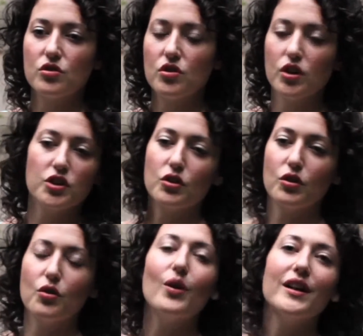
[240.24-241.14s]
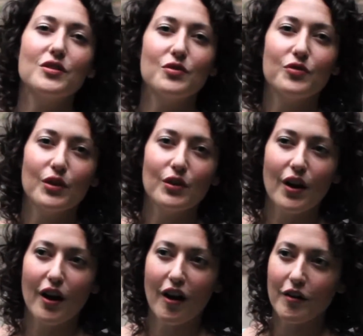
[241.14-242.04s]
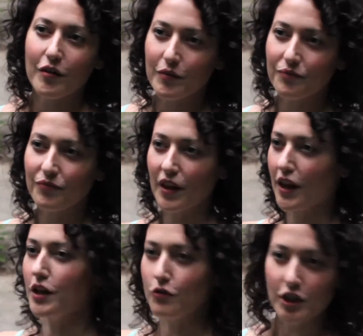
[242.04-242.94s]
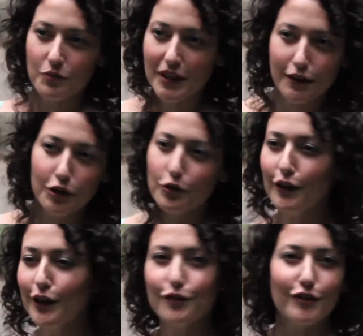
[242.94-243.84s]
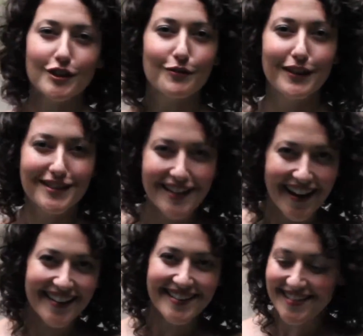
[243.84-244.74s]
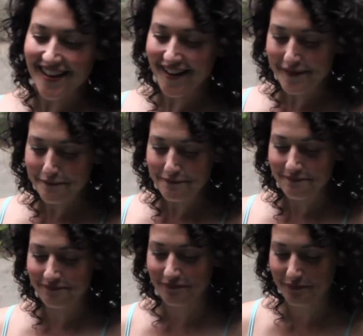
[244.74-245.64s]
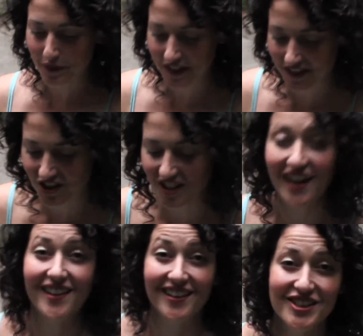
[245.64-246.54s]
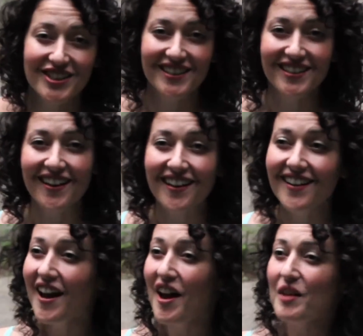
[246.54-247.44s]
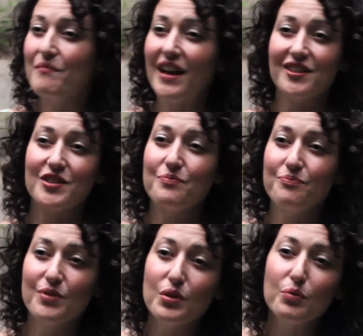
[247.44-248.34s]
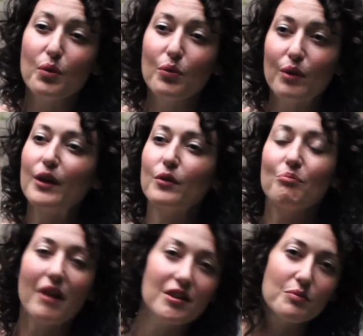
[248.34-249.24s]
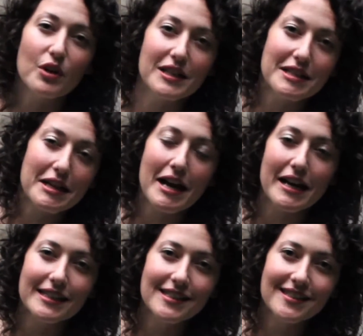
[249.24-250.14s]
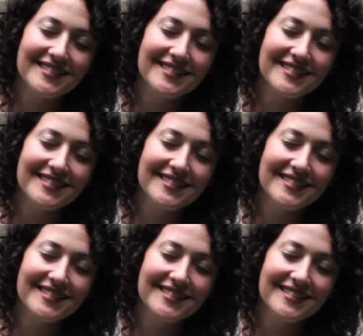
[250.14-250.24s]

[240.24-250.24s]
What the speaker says: search or quest for enrichment, literary enrichment, and boy did she get it. She met this beautiful woman with mesmerizing eyes.